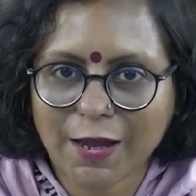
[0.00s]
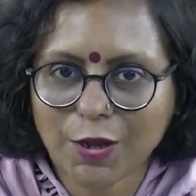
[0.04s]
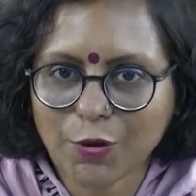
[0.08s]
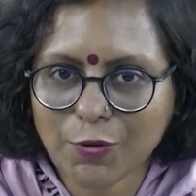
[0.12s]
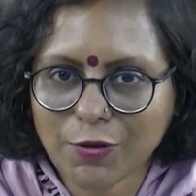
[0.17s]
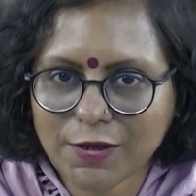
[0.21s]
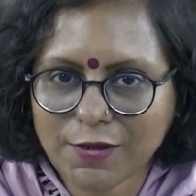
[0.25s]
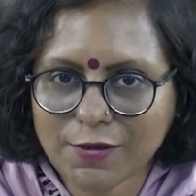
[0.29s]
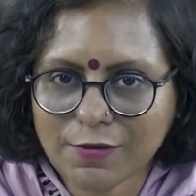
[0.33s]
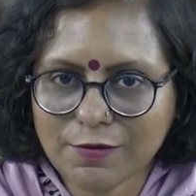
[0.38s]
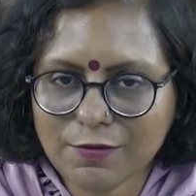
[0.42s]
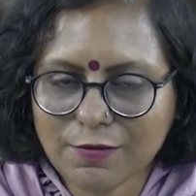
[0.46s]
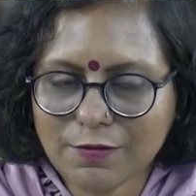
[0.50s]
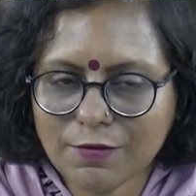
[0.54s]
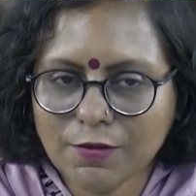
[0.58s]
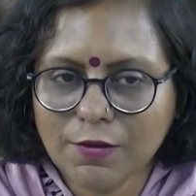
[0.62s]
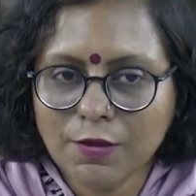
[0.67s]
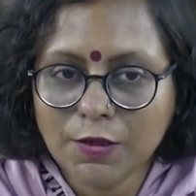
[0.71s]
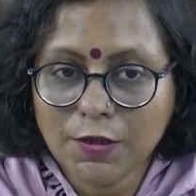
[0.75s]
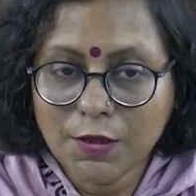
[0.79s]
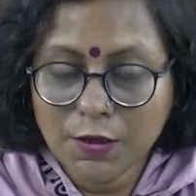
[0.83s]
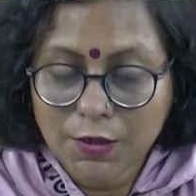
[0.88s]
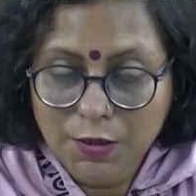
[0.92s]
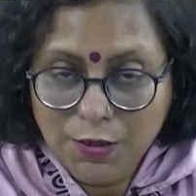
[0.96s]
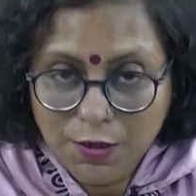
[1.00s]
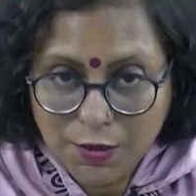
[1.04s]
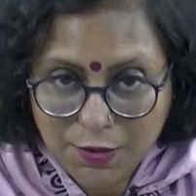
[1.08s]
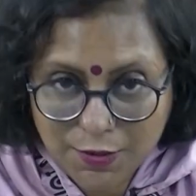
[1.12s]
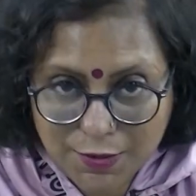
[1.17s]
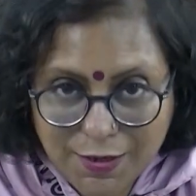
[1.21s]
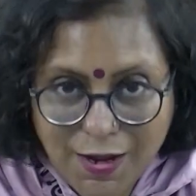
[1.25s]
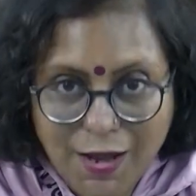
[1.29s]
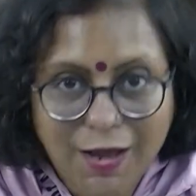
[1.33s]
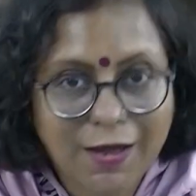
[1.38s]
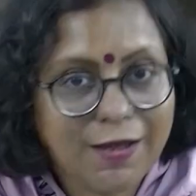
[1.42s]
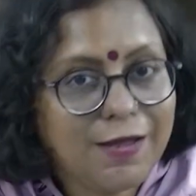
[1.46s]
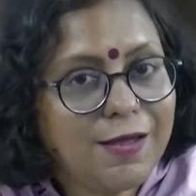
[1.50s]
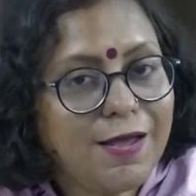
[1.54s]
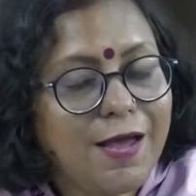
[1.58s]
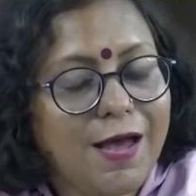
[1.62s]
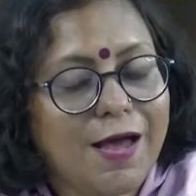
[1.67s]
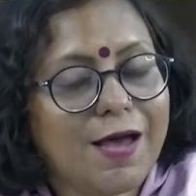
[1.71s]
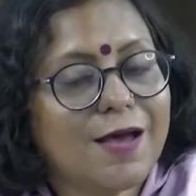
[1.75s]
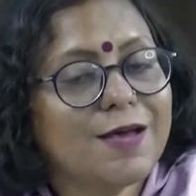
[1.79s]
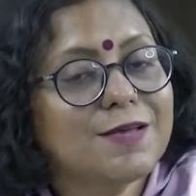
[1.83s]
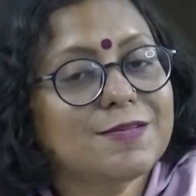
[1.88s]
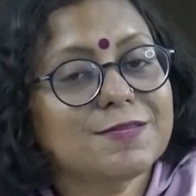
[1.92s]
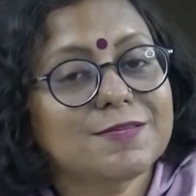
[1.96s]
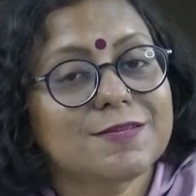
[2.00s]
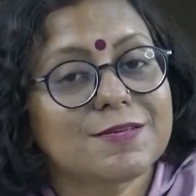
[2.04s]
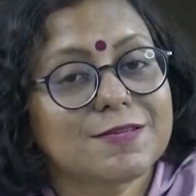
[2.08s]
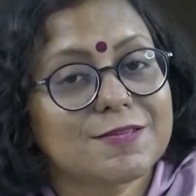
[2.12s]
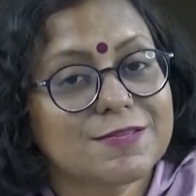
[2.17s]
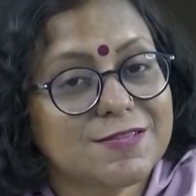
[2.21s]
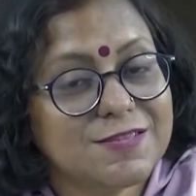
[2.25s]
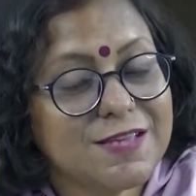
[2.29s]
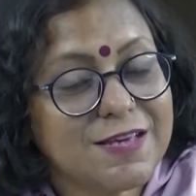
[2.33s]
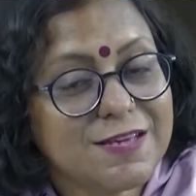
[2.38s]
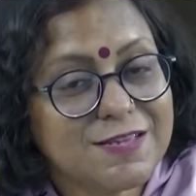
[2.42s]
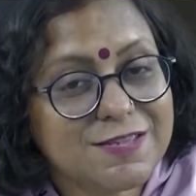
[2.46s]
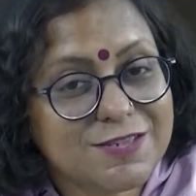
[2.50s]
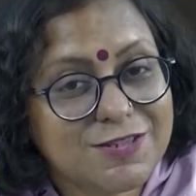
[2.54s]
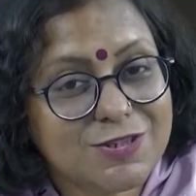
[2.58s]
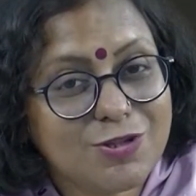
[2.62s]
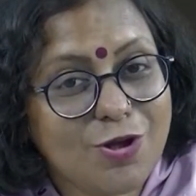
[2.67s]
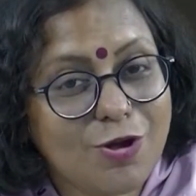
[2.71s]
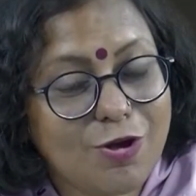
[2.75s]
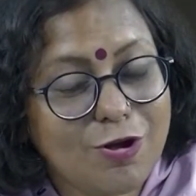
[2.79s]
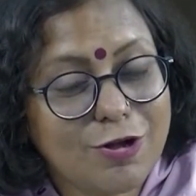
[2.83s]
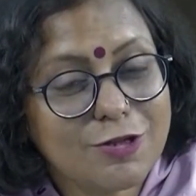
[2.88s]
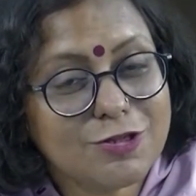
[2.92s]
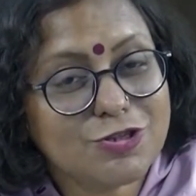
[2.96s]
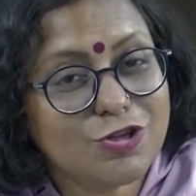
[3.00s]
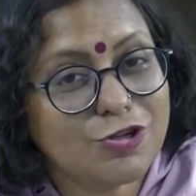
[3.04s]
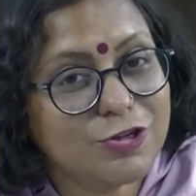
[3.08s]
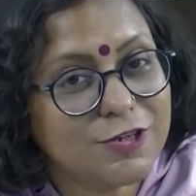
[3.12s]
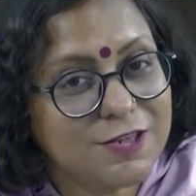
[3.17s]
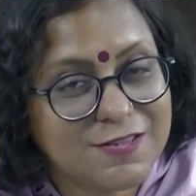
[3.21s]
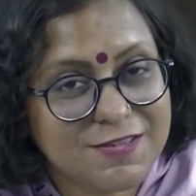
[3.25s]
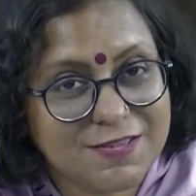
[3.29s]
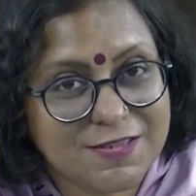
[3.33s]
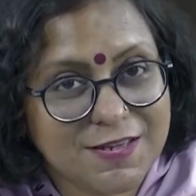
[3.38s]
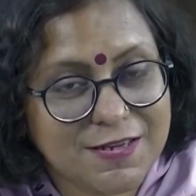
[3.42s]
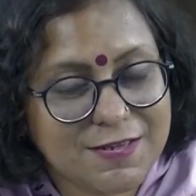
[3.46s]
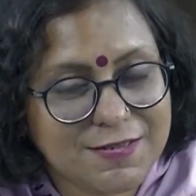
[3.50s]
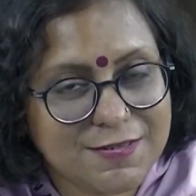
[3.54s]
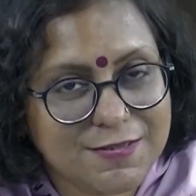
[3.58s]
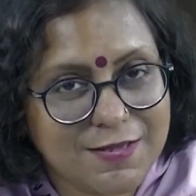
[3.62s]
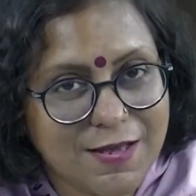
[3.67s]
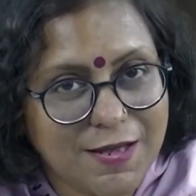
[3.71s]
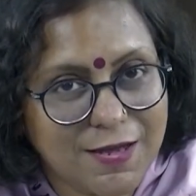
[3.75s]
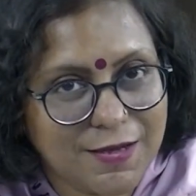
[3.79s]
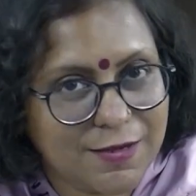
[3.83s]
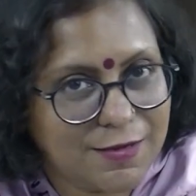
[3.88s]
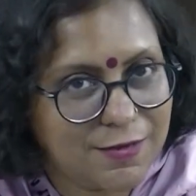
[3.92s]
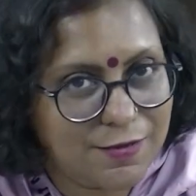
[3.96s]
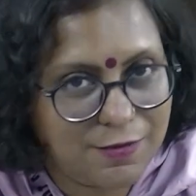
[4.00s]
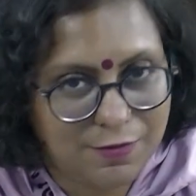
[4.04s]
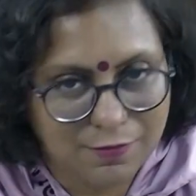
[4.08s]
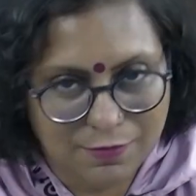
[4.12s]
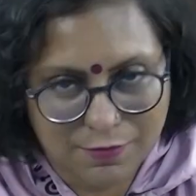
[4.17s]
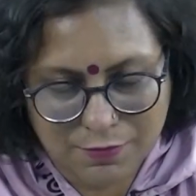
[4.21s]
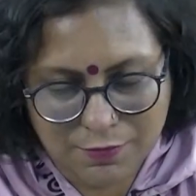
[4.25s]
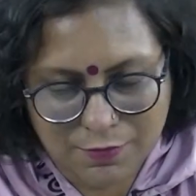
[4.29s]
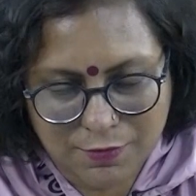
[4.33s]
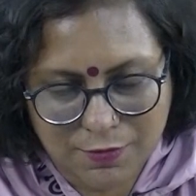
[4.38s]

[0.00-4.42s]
over here. A die has 6 dots on its 6 sides.